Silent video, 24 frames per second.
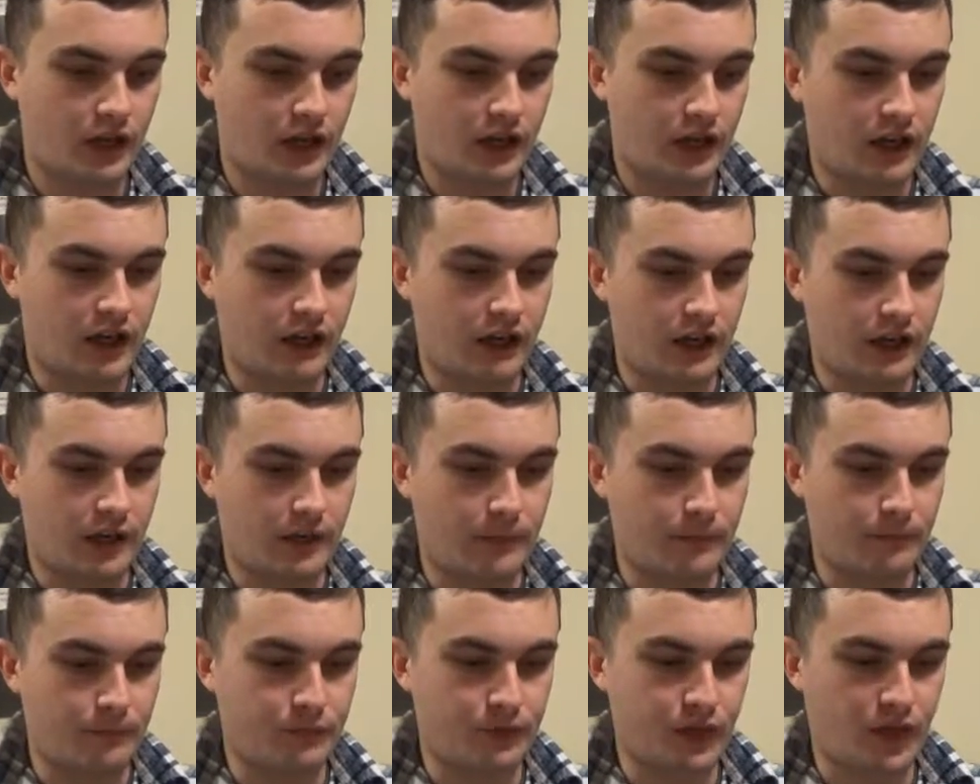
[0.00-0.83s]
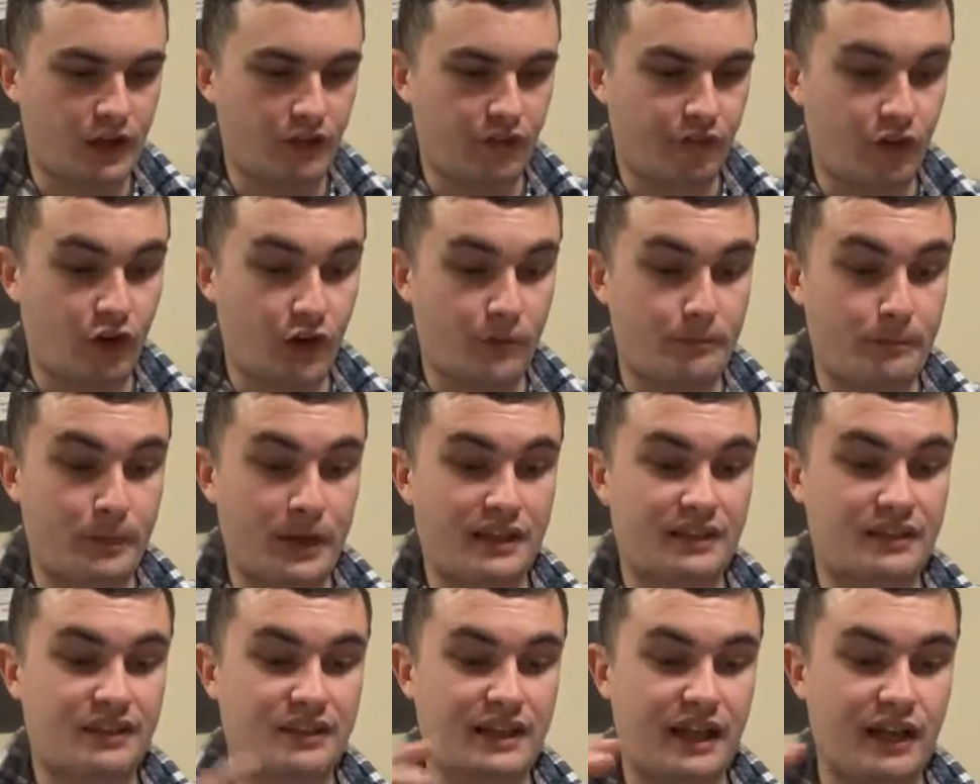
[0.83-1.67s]
For
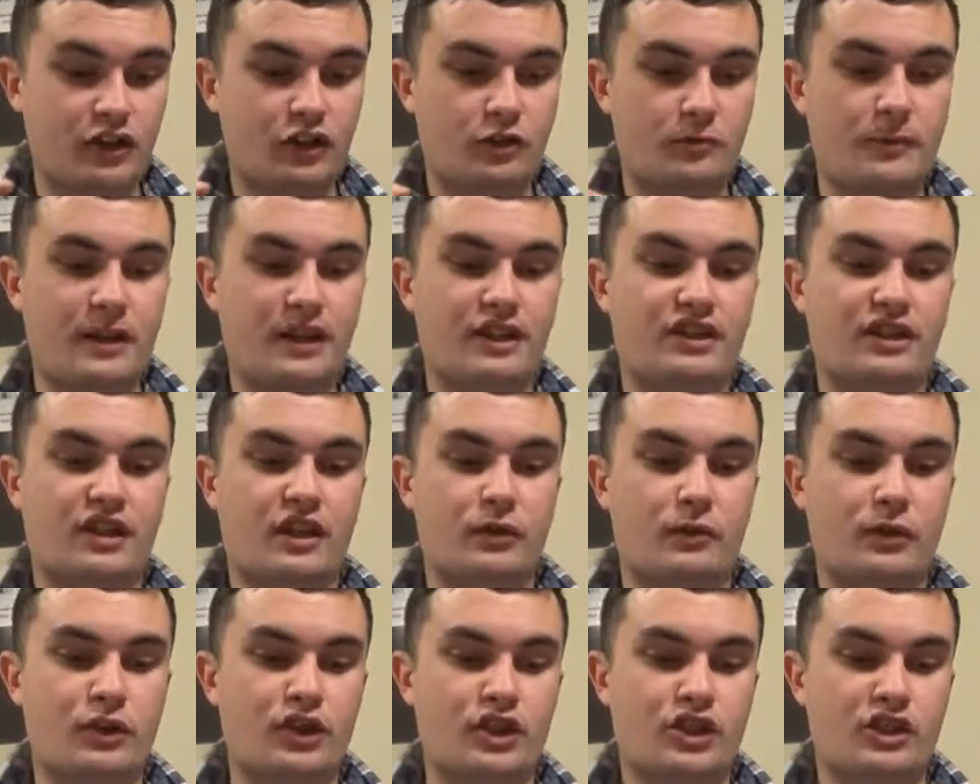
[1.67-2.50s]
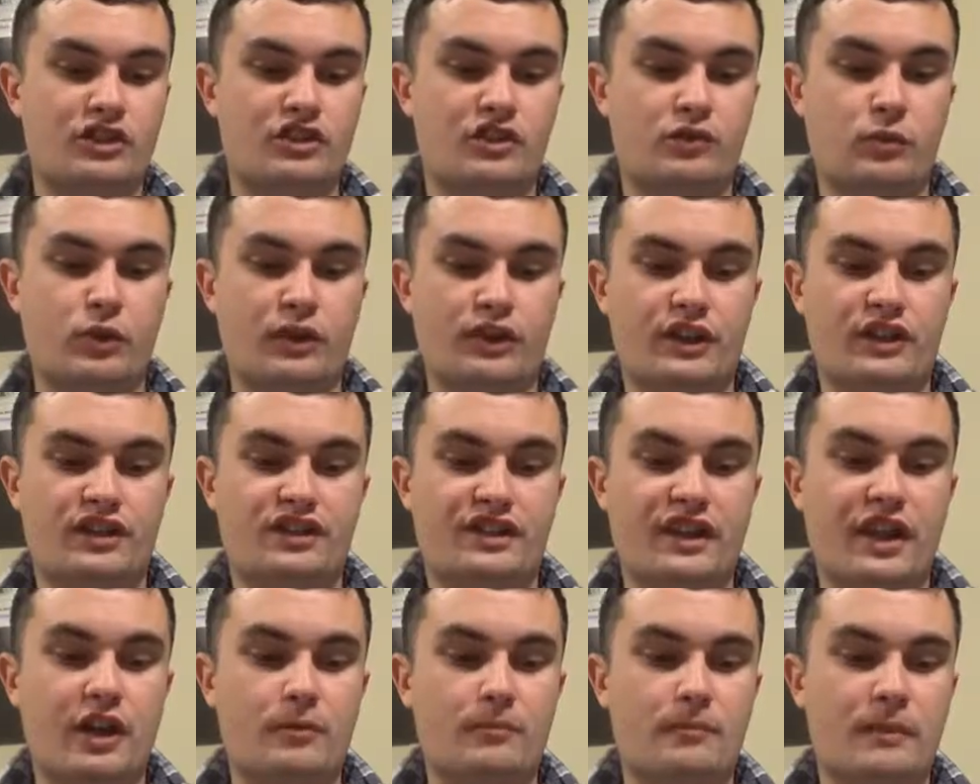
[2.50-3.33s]
Best Sound Mixing, which is where the
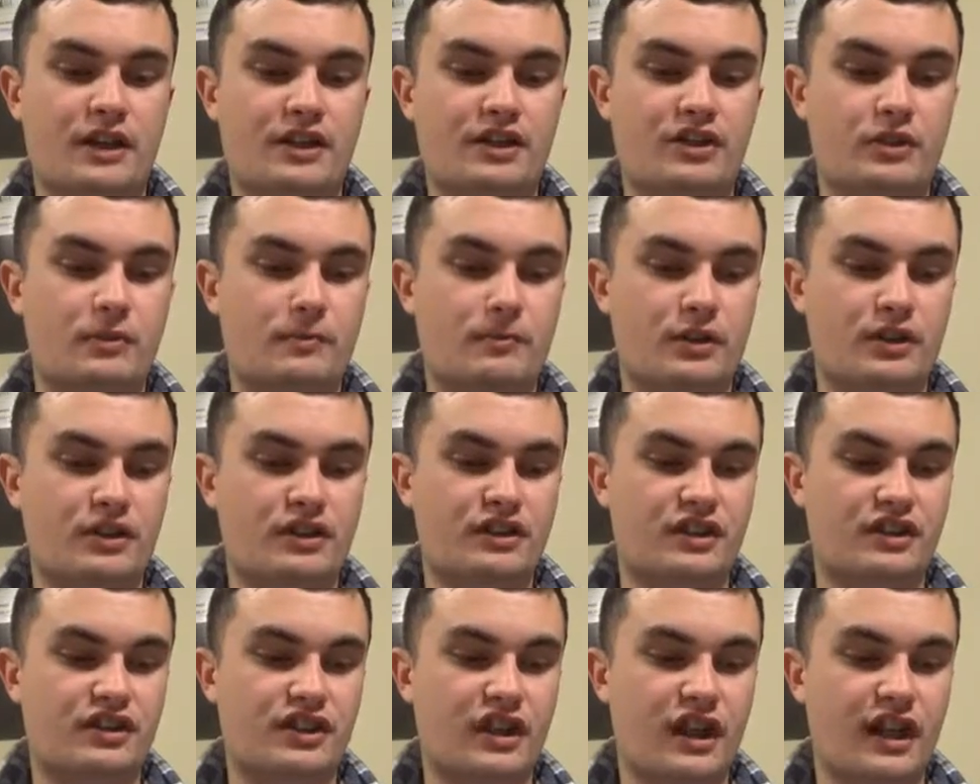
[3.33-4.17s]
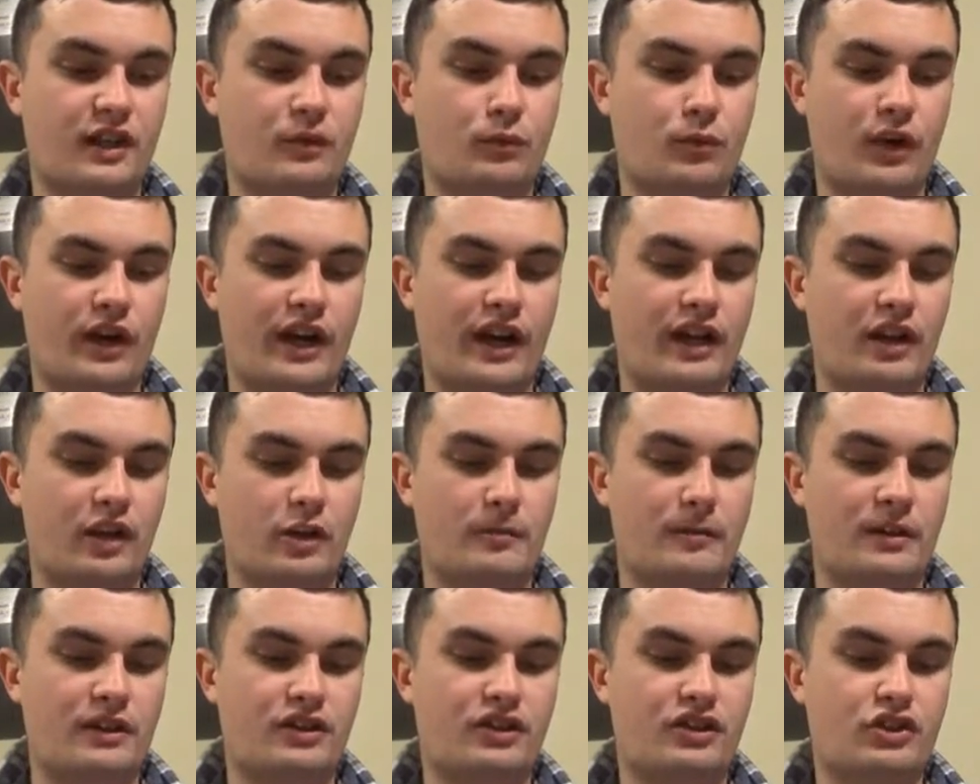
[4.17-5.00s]
sound mixer must decide what
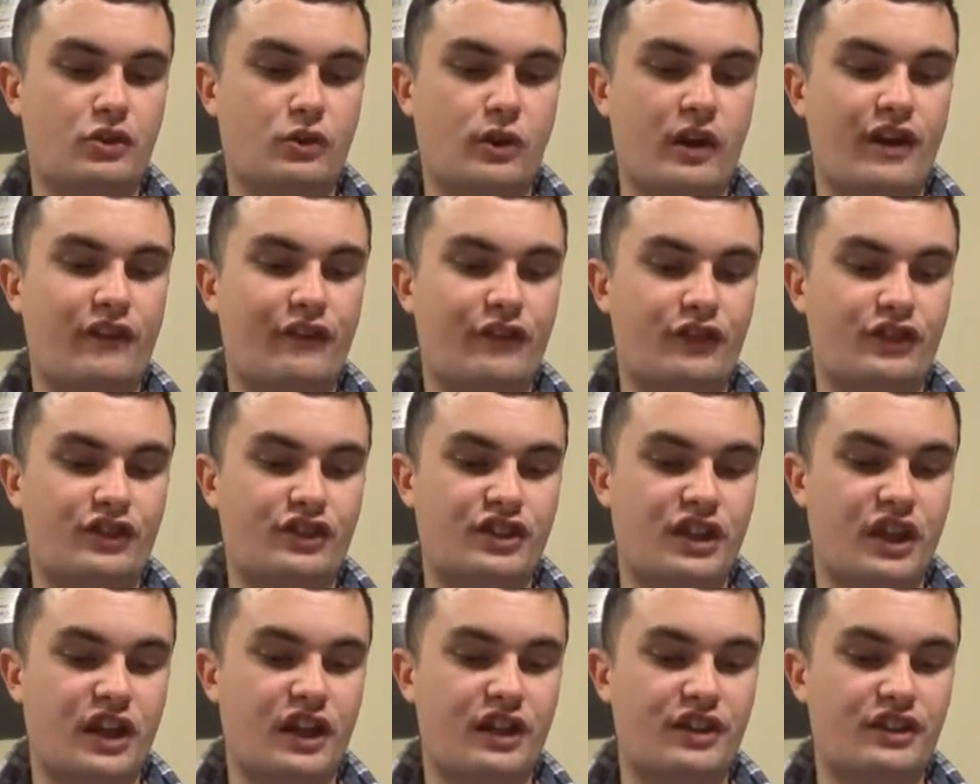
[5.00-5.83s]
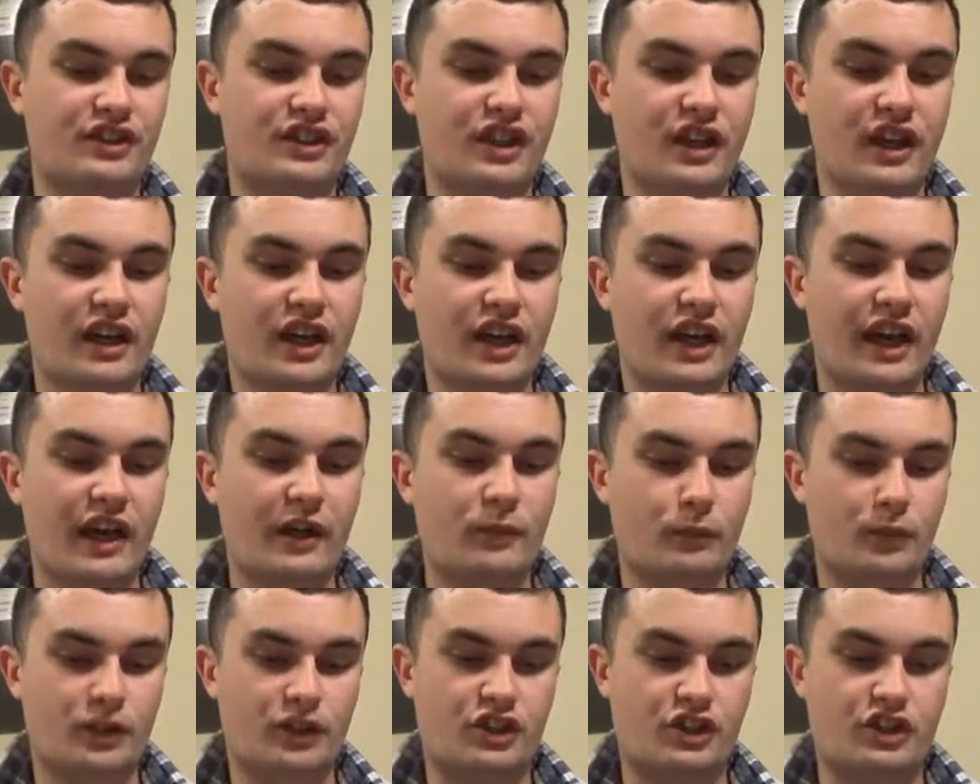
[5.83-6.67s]
elements to emphasize
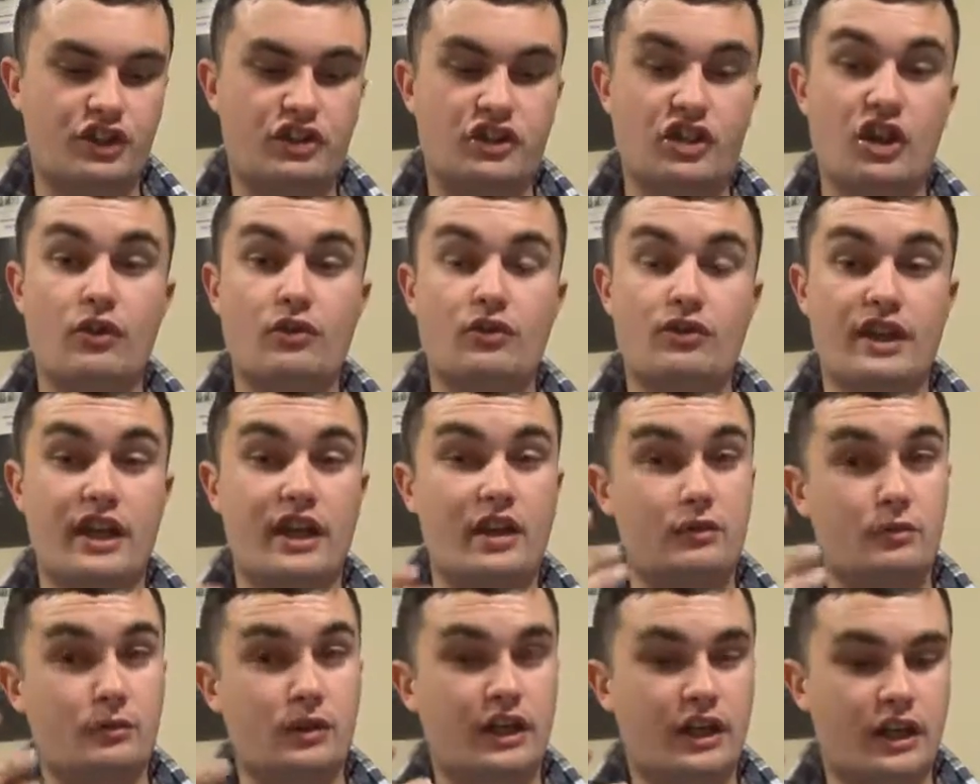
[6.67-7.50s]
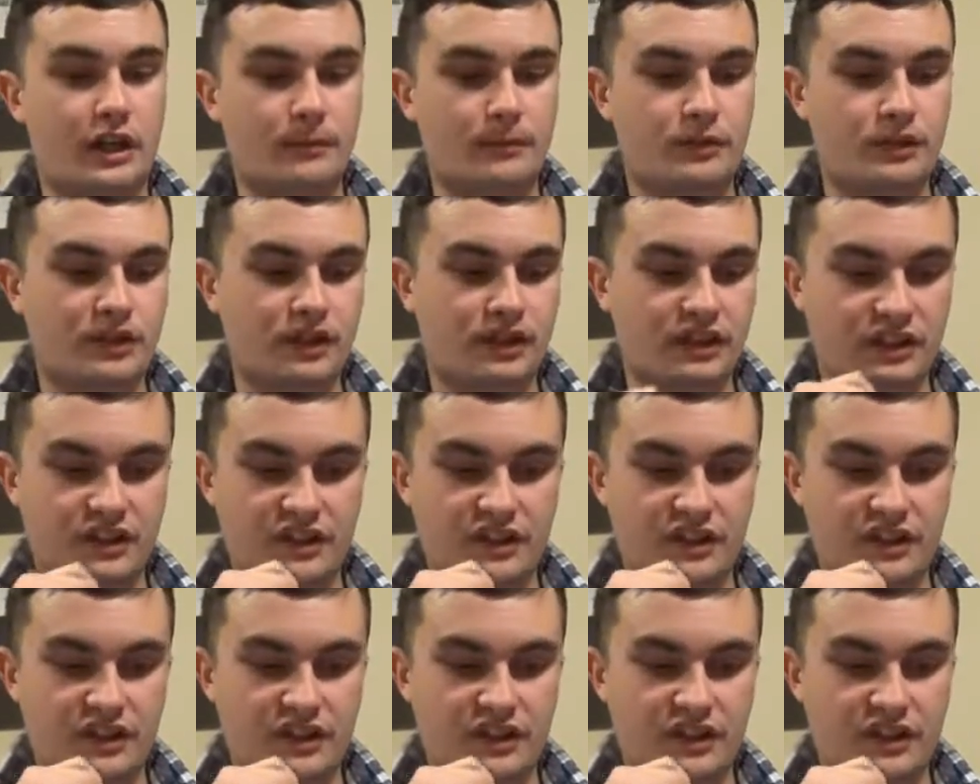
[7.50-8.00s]
and which to tone down when it comes to the